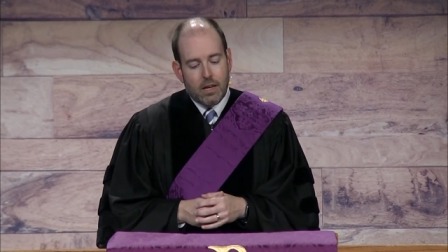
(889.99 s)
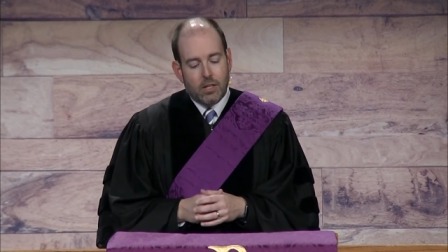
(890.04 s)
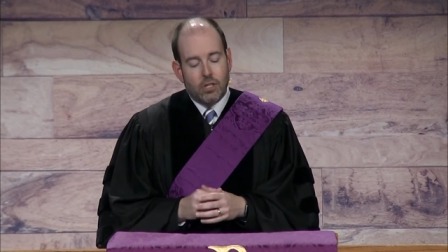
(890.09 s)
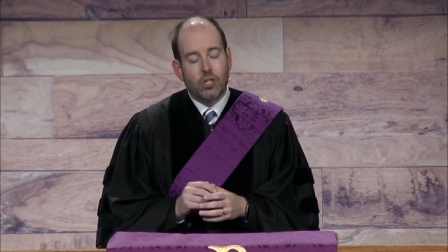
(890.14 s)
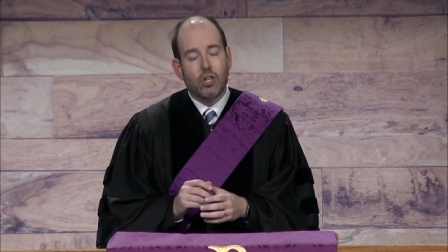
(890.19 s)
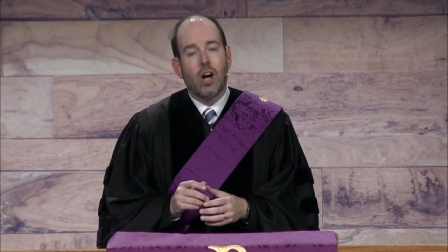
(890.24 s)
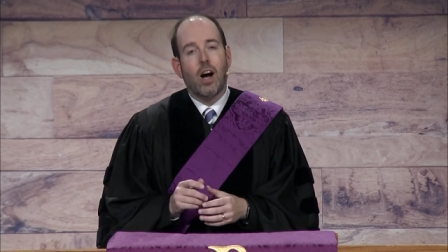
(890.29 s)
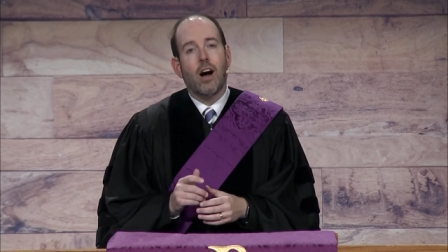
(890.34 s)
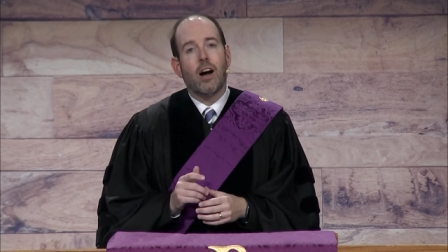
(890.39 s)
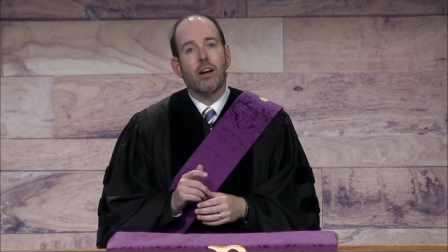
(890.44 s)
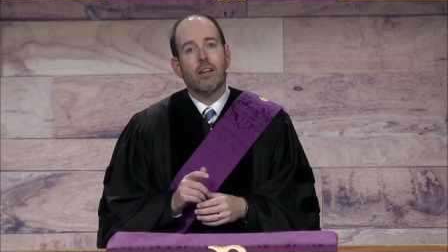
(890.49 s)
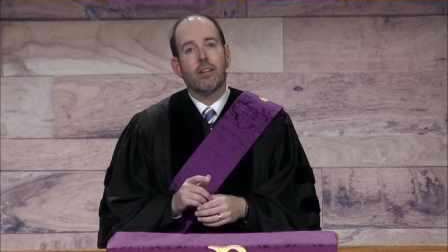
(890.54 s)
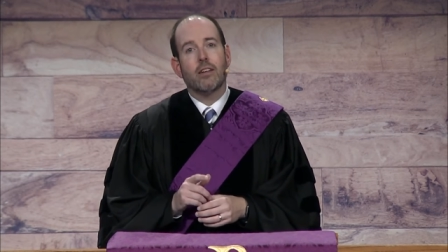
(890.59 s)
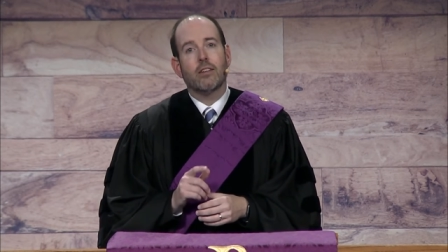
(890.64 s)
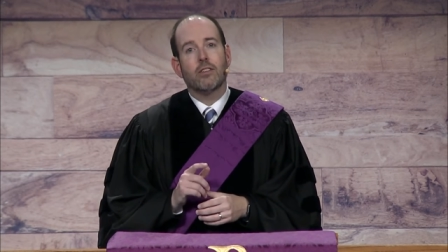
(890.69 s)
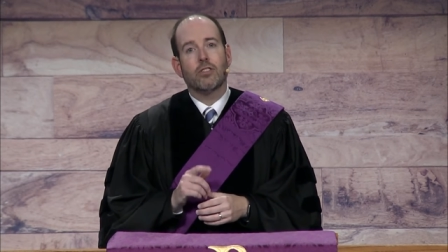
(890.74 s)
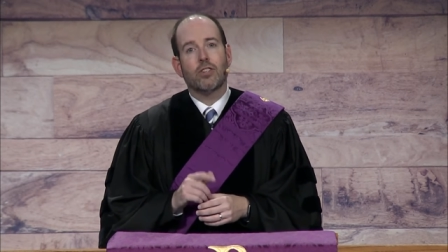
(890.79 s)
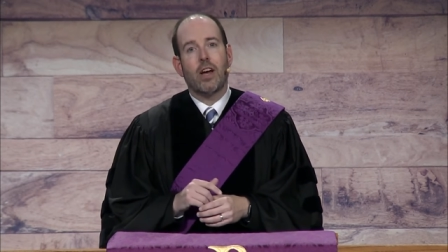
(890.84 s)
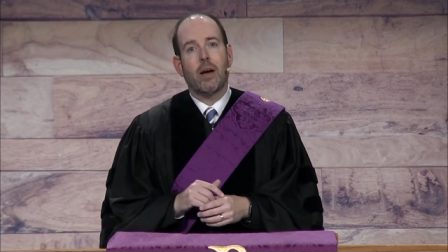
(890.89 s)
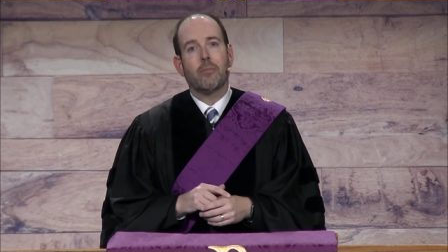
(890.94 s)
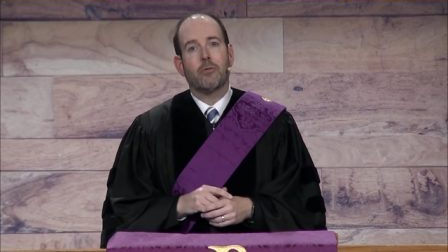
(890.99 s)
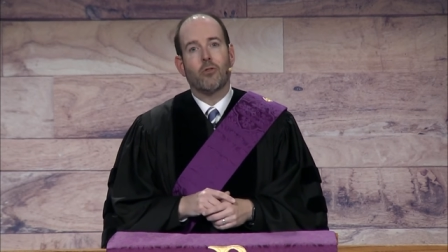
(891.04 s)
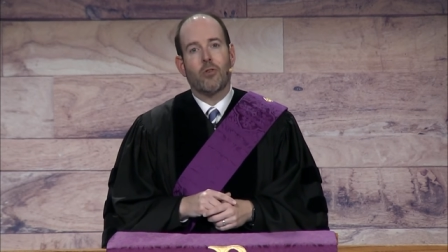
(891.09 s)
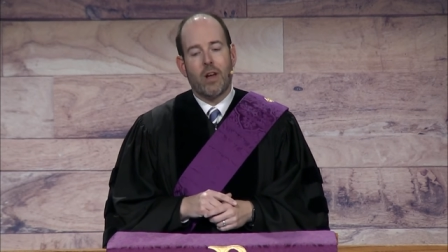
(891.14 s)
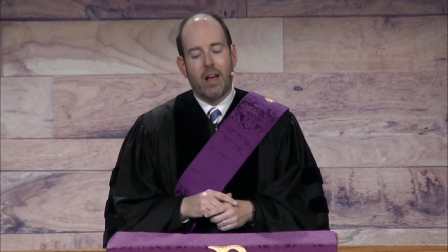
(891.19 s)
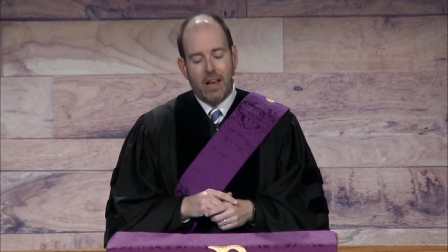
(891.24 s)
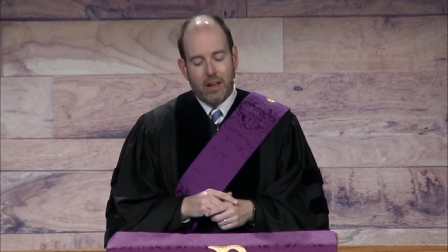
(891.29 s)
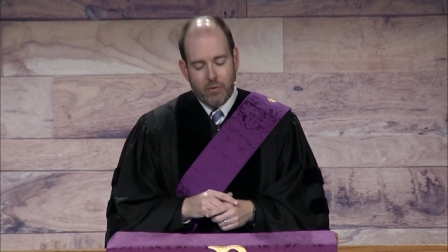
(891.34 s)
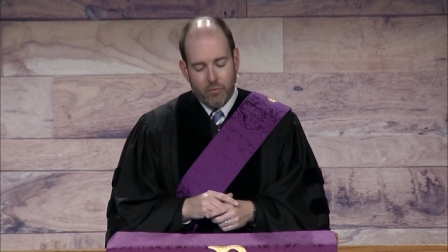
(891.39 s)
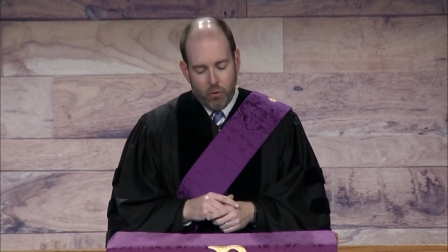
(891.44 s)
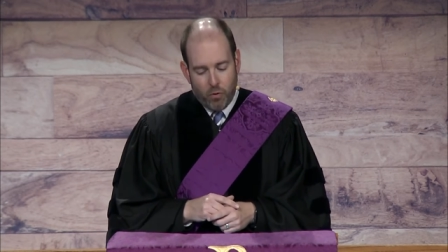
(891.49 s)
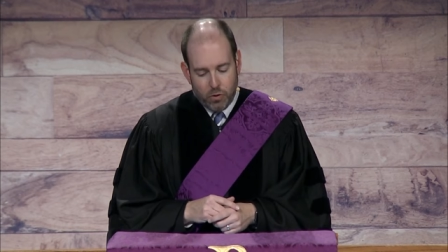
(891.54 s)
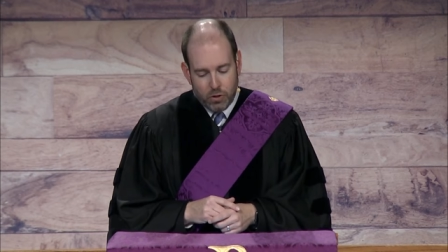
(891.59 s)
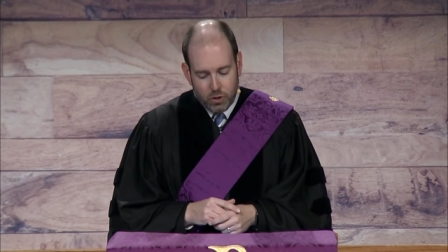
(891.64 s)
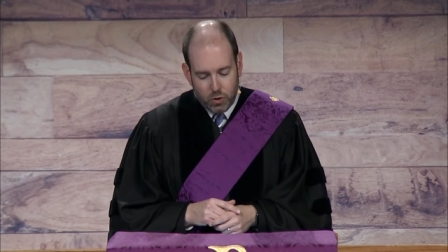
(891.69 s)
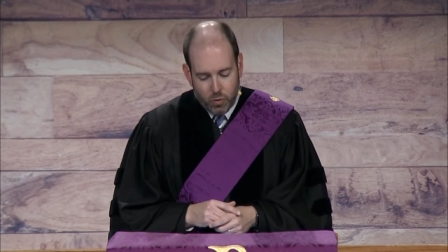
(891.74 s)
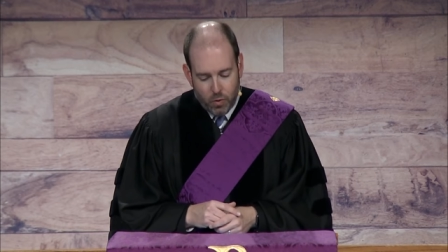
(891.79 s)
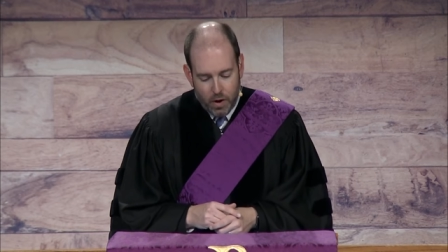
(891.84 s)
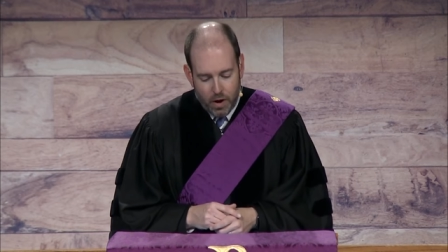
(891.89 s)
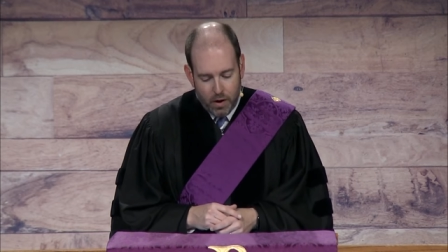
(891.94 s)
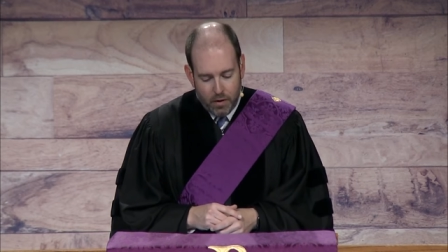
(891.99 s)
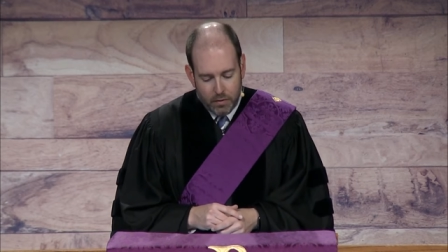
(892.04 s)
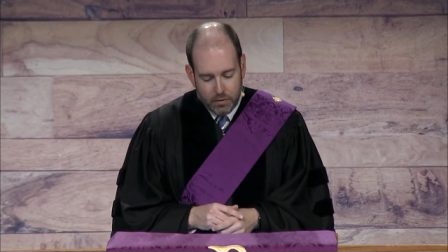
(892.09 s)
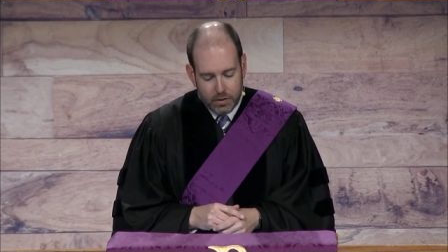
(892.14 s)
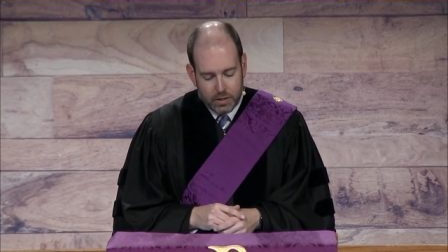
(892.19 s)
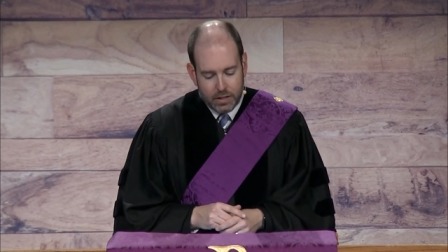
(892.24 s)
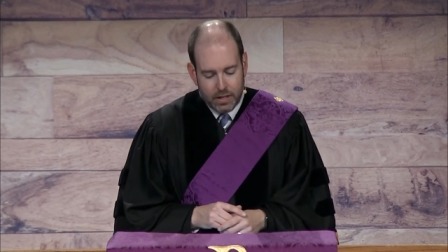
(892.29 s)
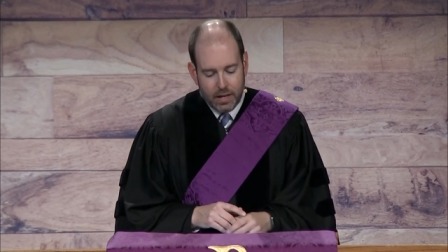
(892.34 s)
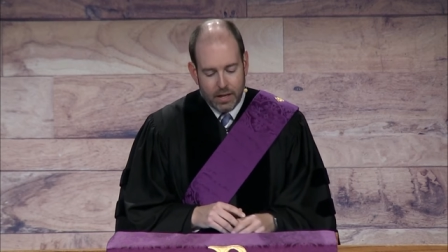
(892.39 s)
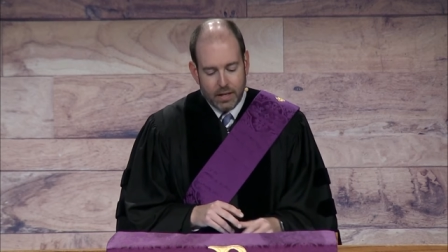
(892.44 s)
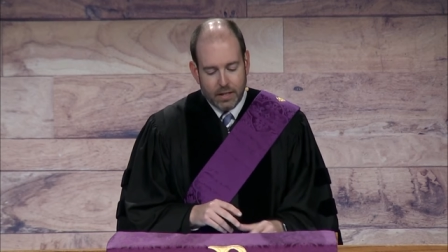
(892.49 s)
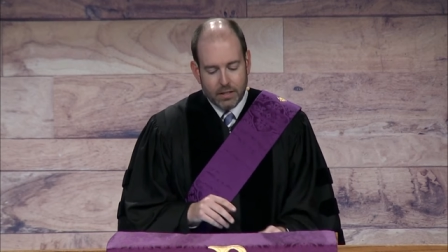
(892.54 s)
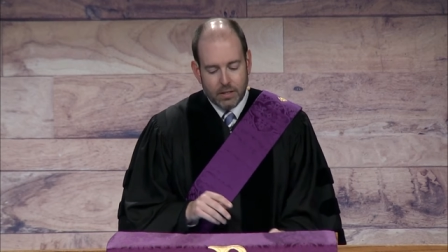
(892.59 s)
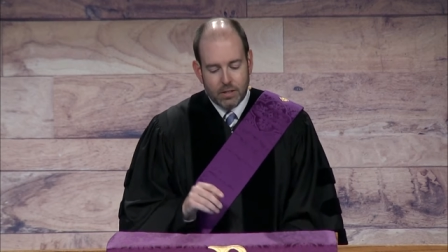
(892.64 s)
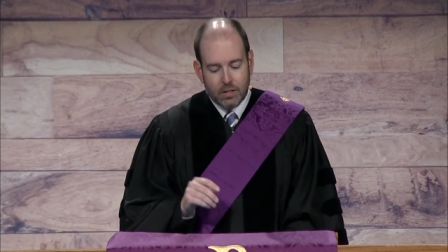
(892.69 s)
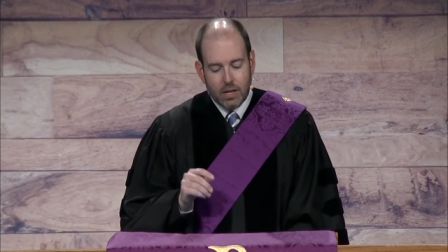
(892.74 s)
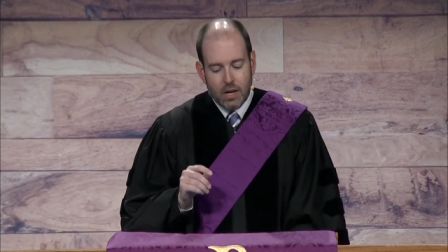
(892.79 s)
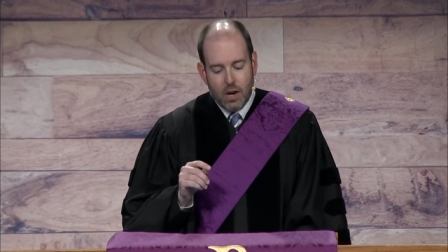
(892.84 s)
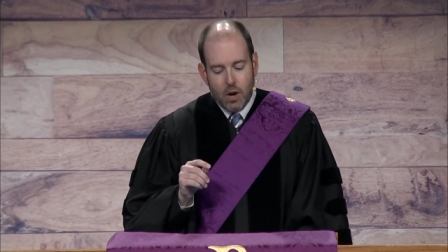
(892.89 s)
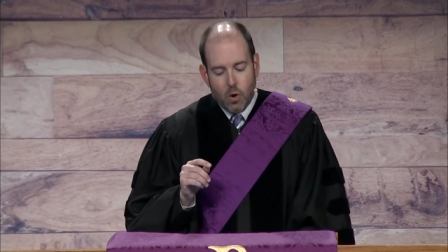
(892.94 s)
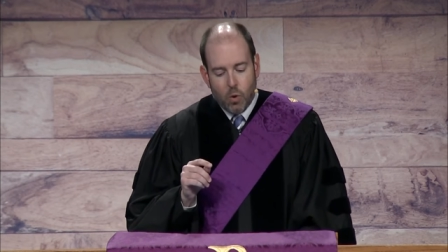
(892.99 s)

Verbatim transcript: John chapter 8, verse 12 says,